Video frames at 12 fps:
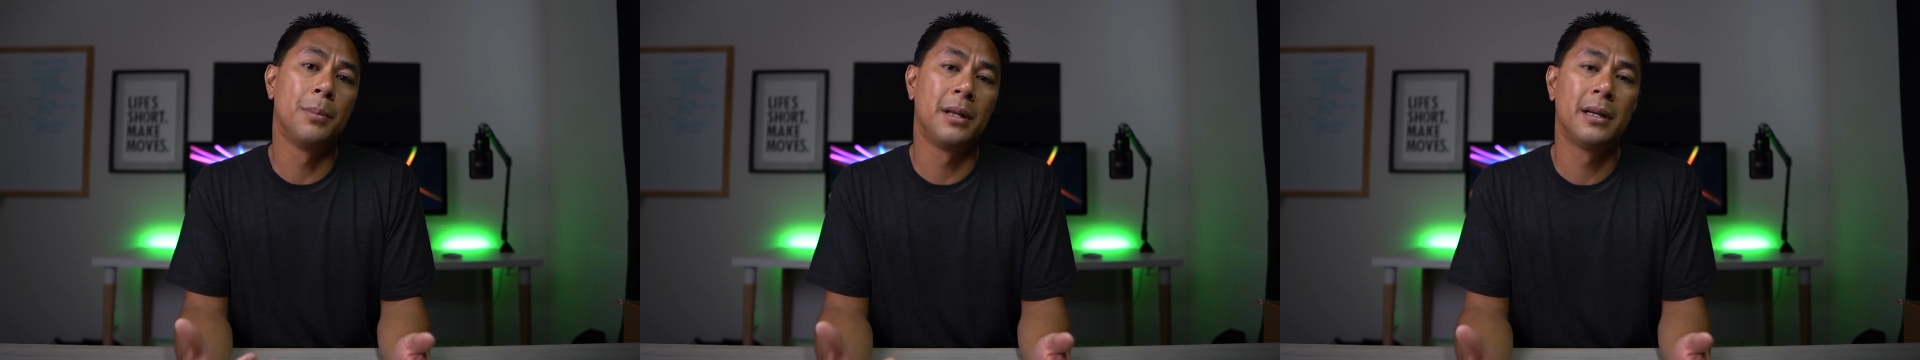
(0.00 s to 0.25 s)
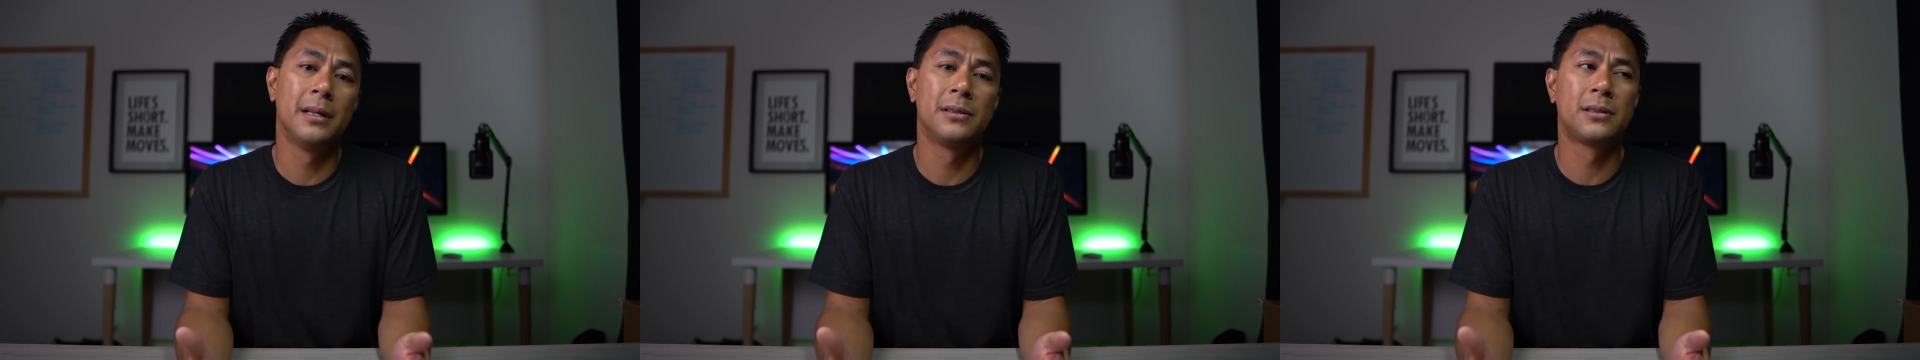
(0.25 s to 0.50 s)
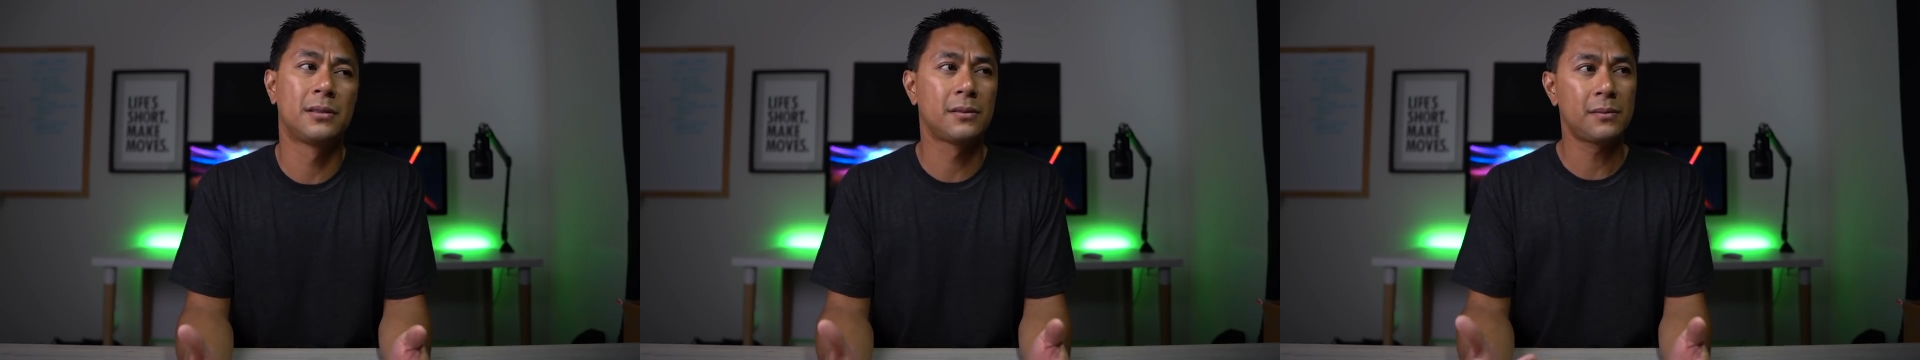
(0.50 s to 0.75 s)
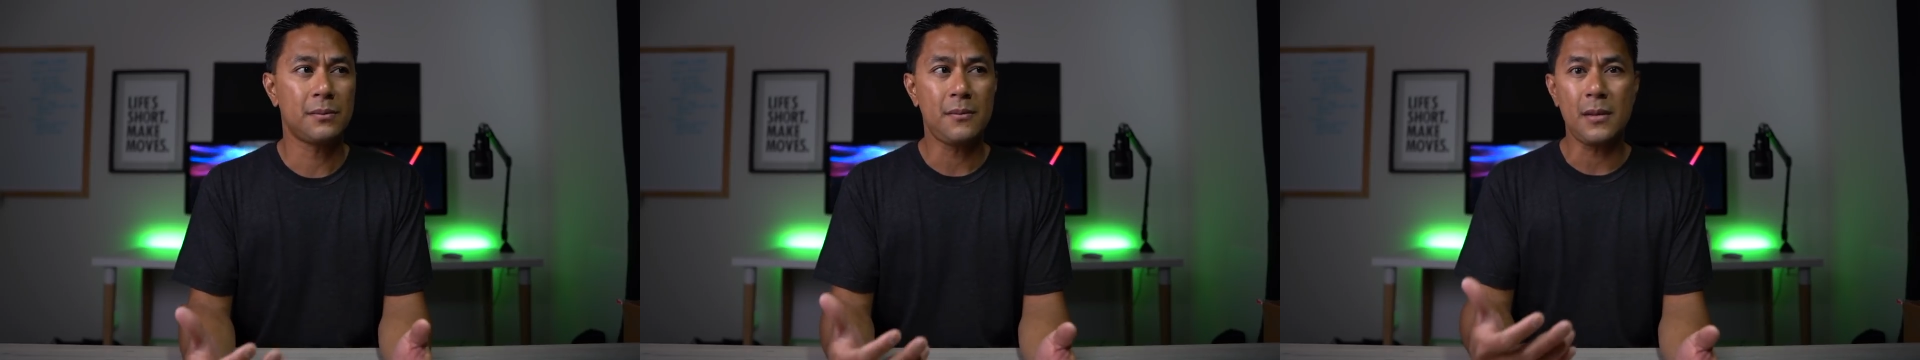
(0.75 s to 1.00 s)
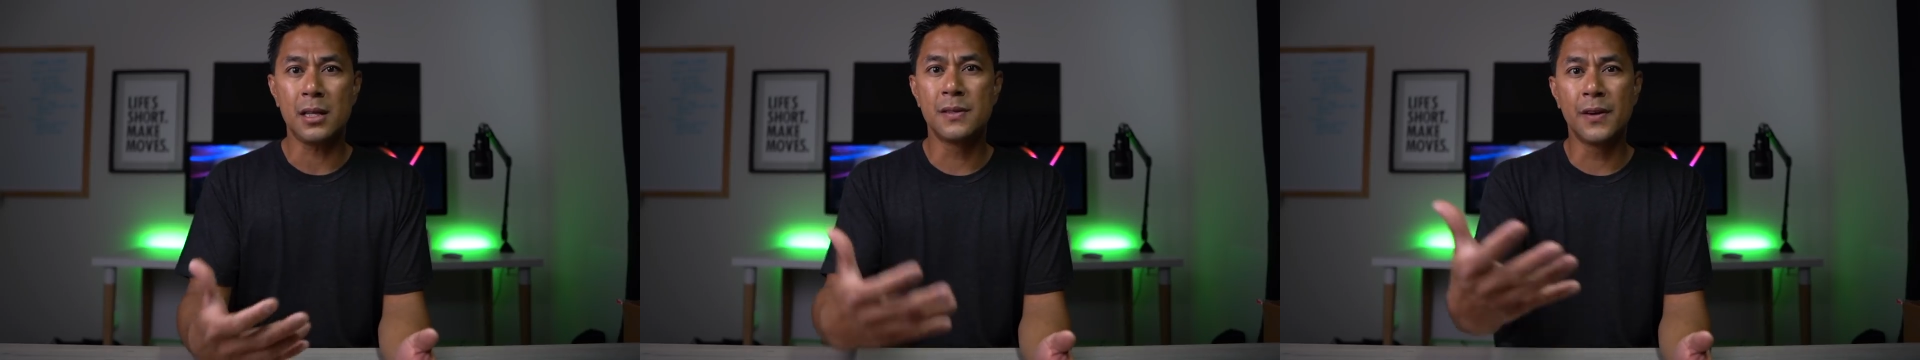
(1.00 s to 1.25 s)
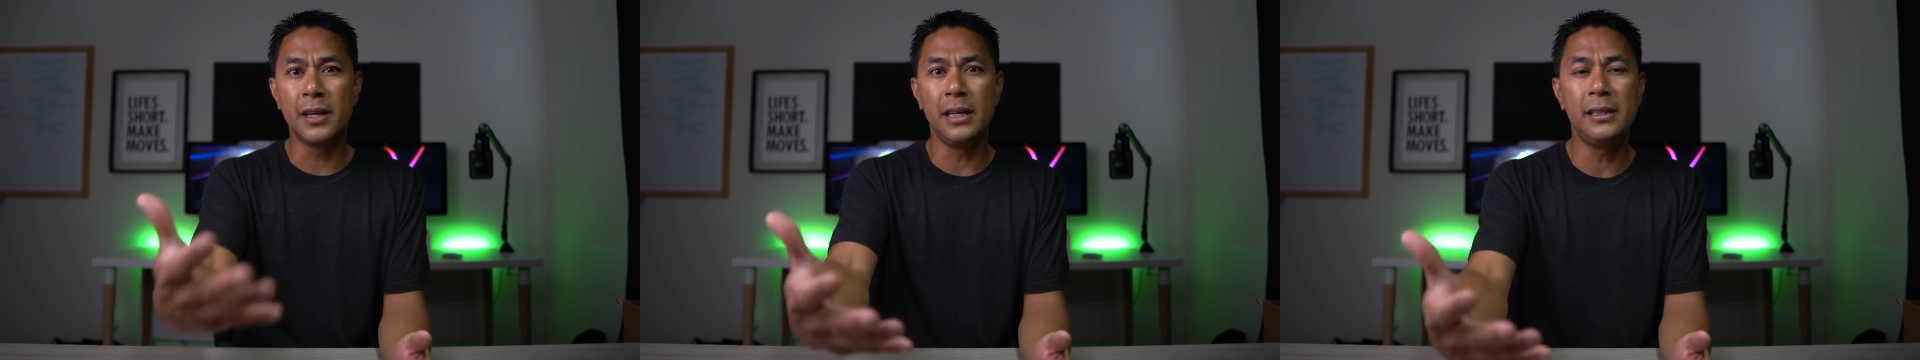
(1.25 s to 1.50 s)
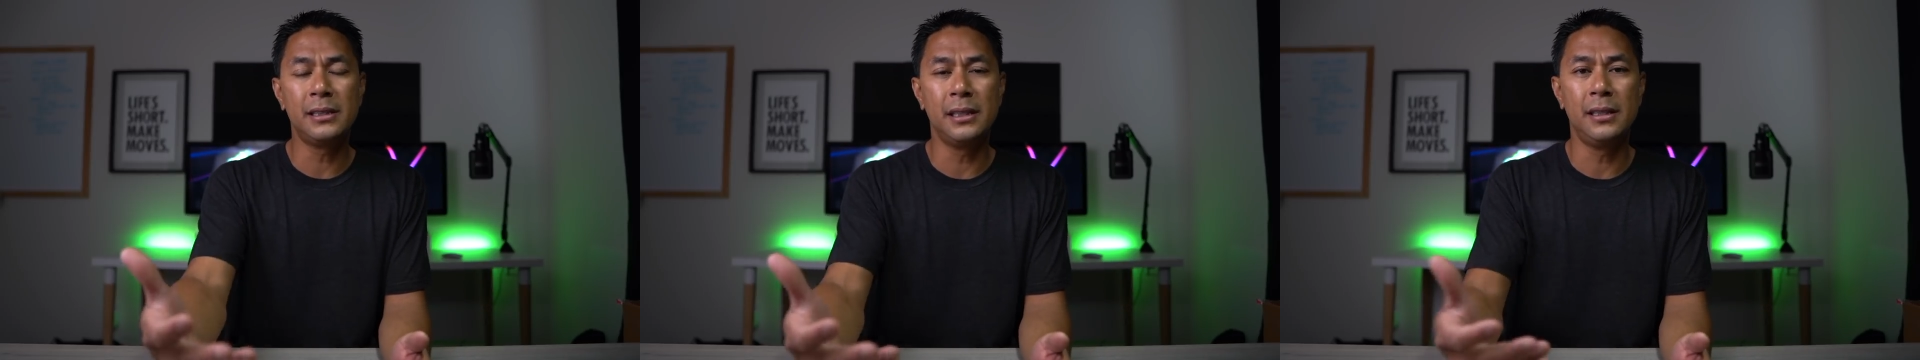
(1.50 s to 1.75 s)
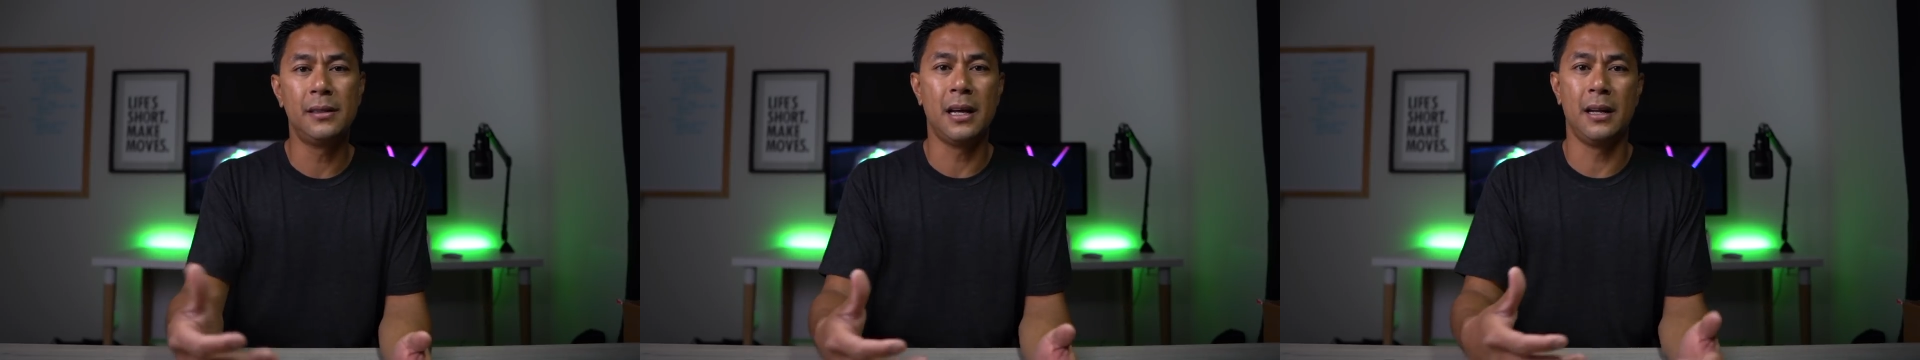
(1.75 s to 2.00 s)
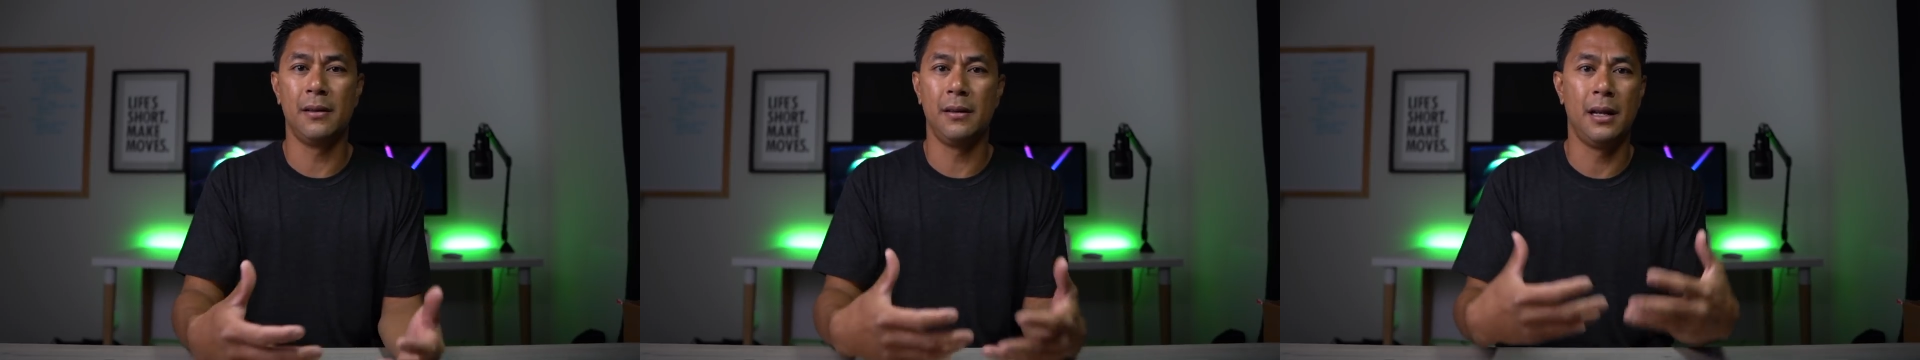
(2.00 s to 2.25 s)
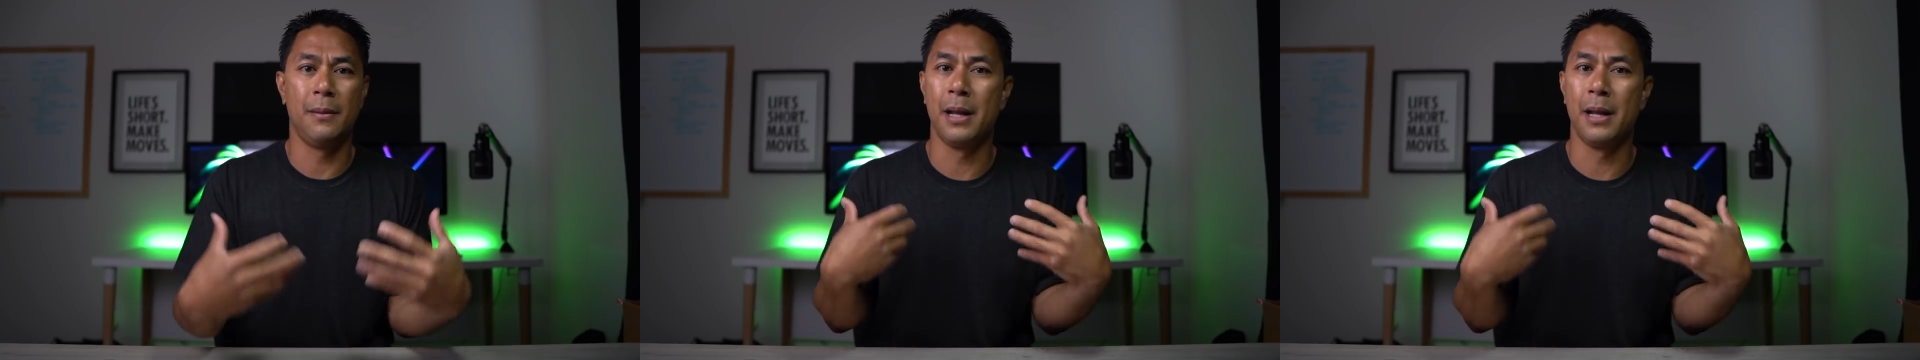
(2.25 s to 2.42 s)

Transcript: because it's very easy that,